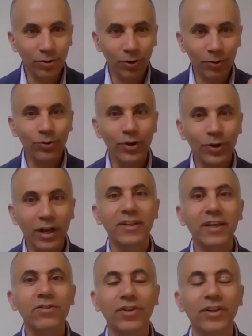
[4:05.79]
And you know, your
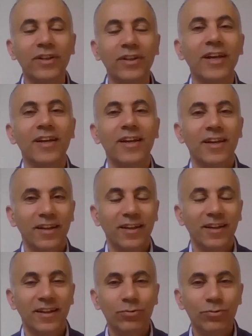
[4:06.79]
invitation
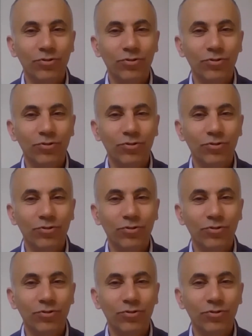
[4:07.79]
uh,